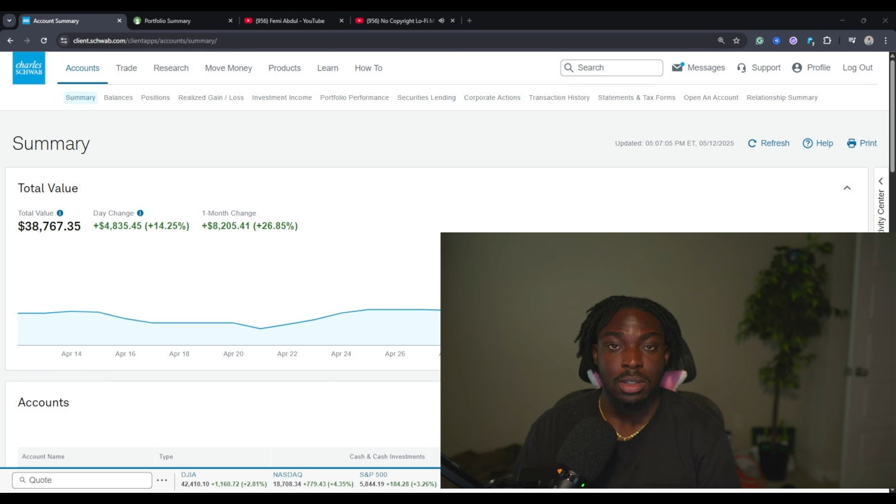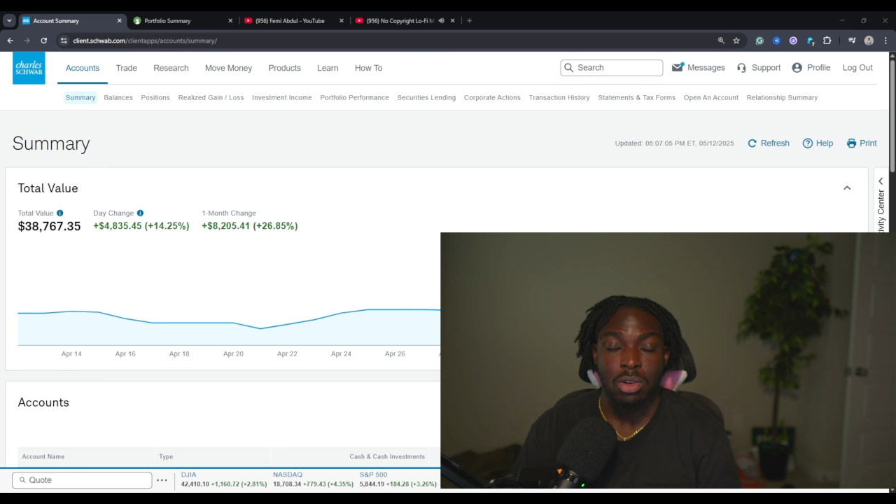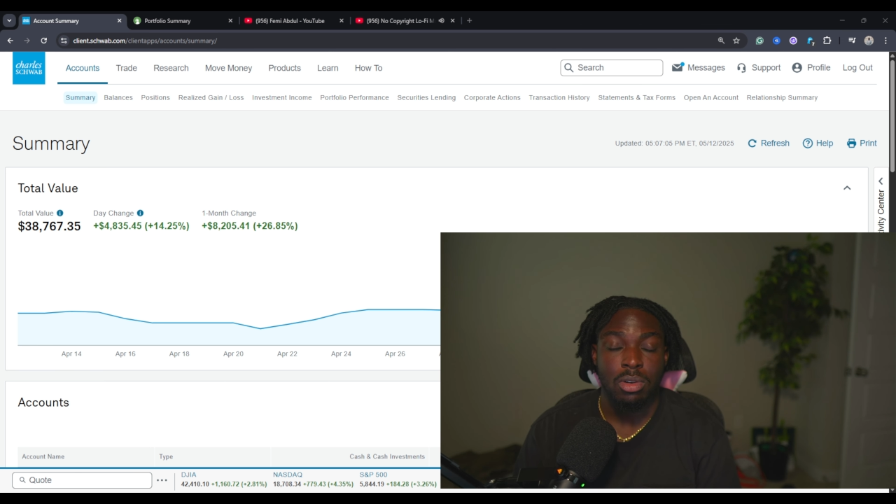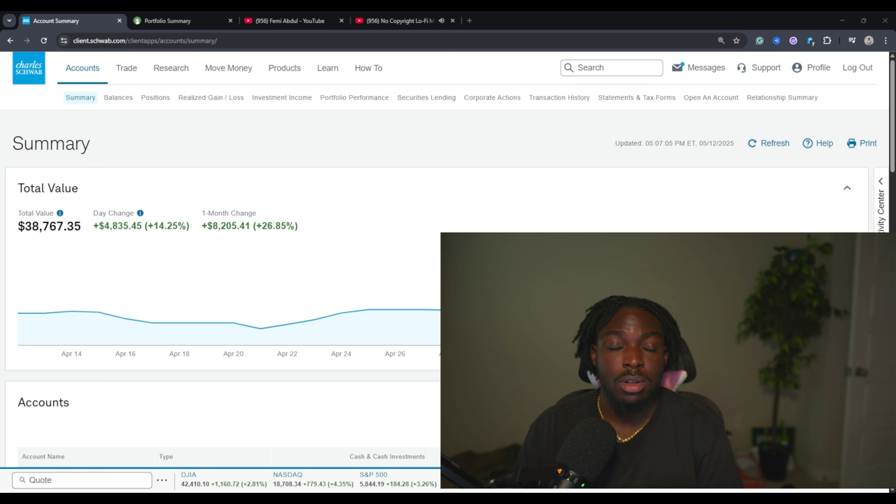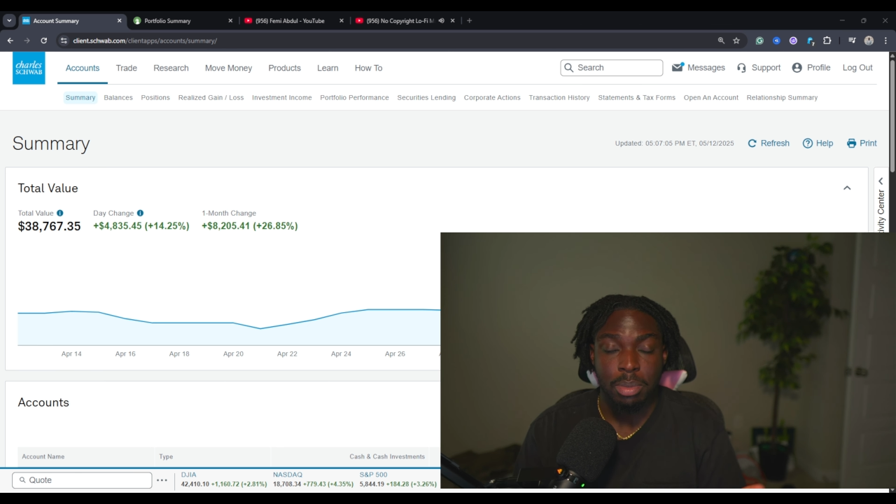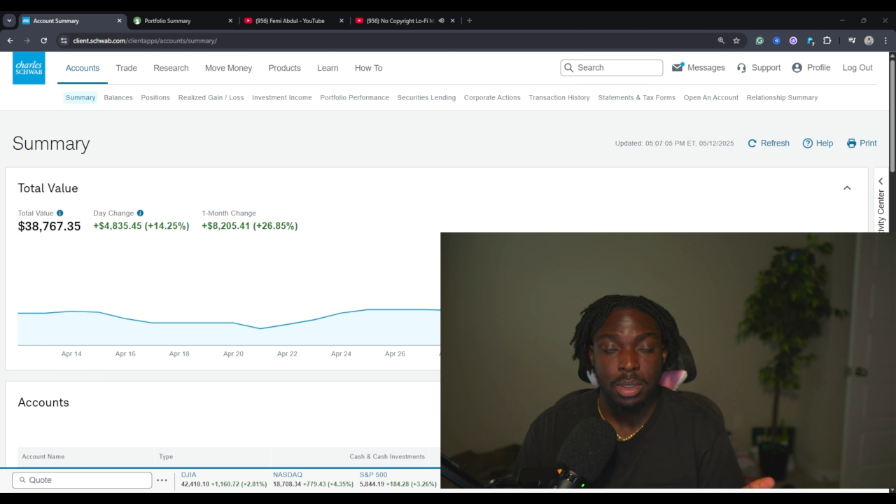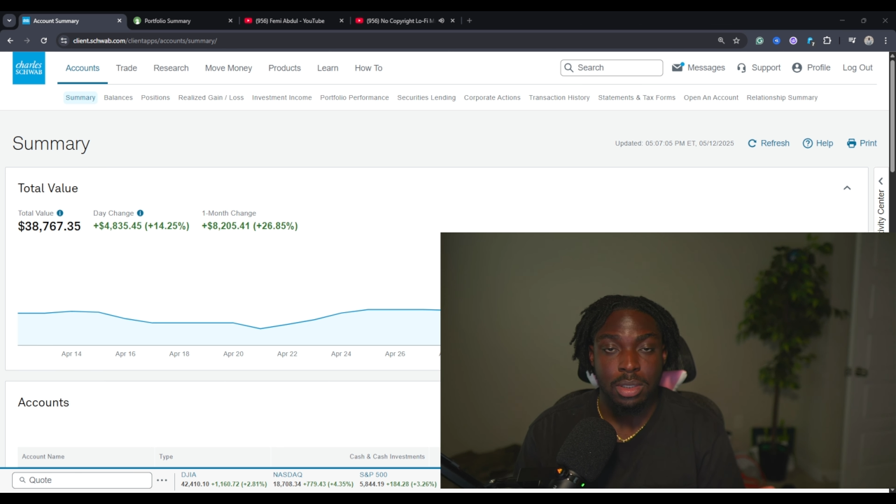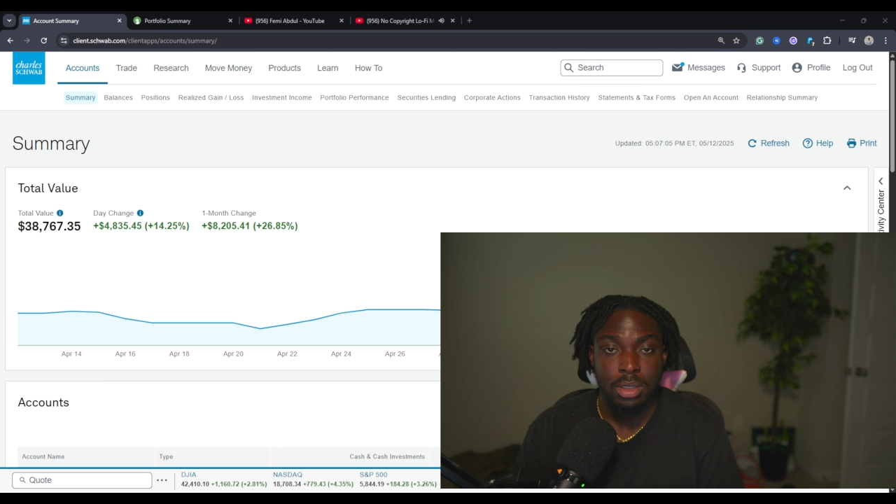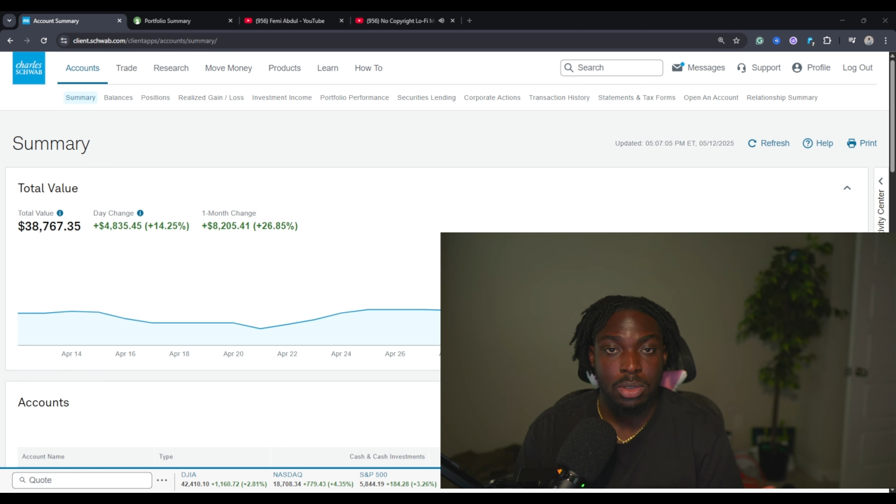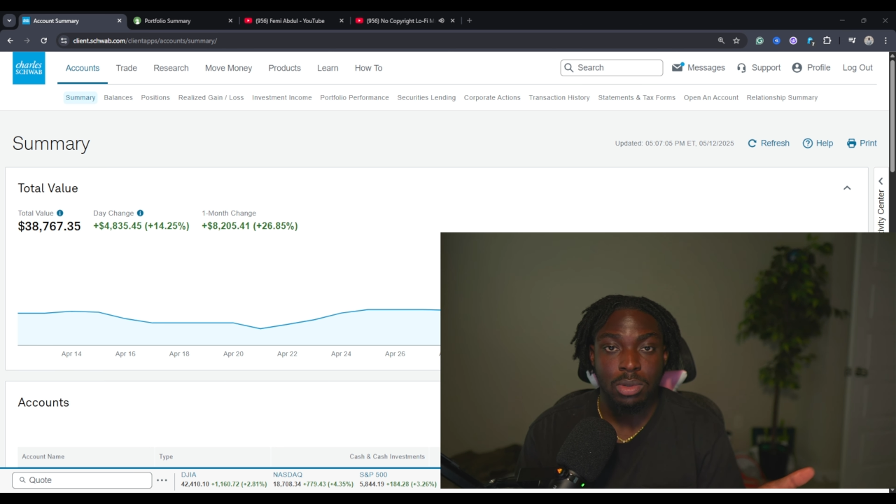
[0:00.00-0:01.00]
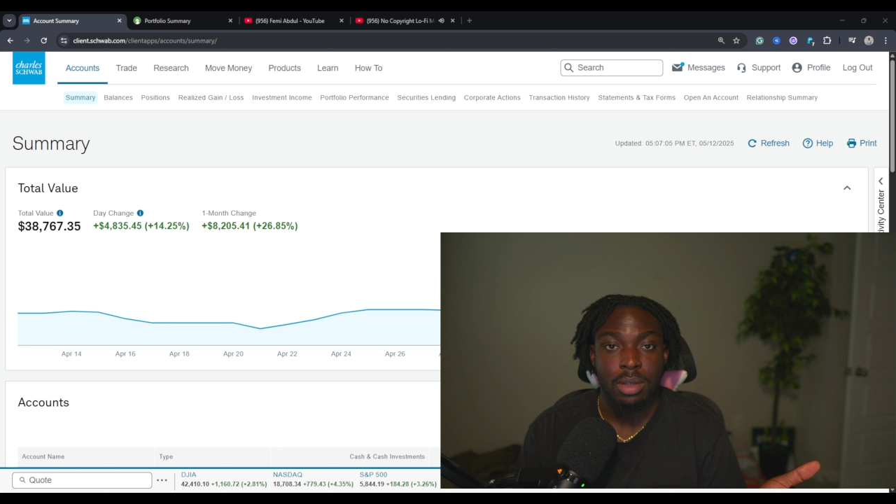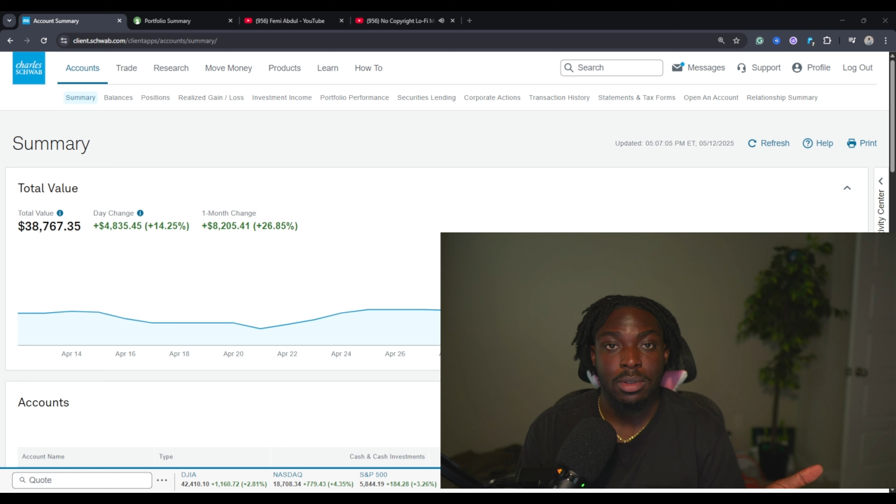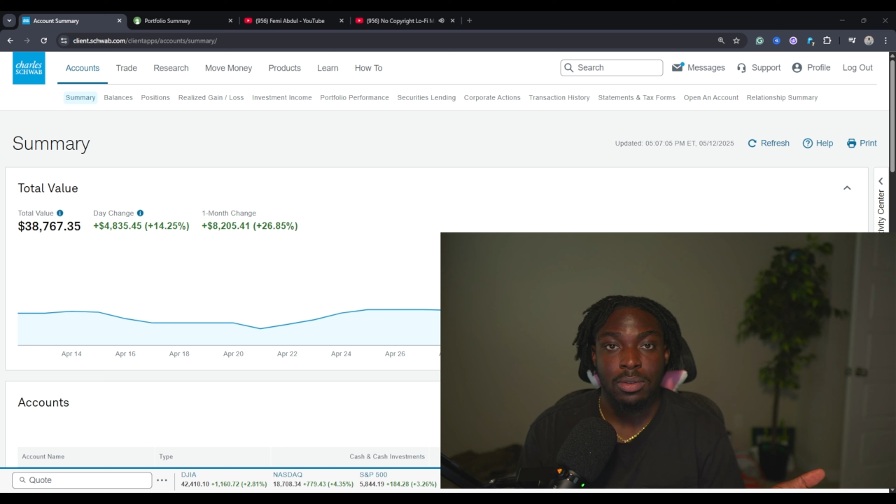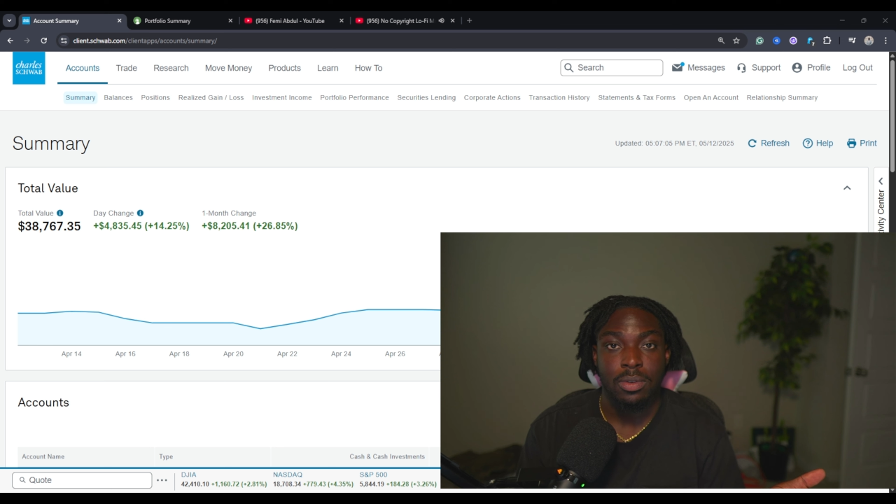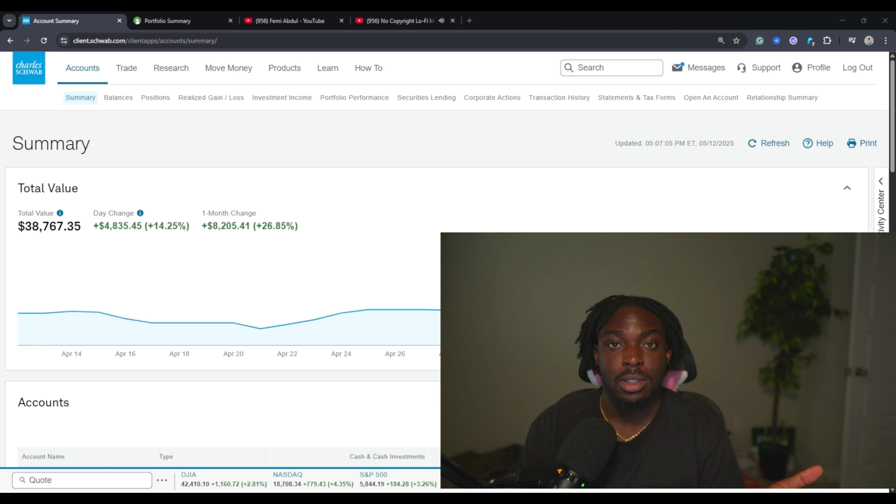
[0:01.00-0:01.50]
or in a business, who gives a fuck?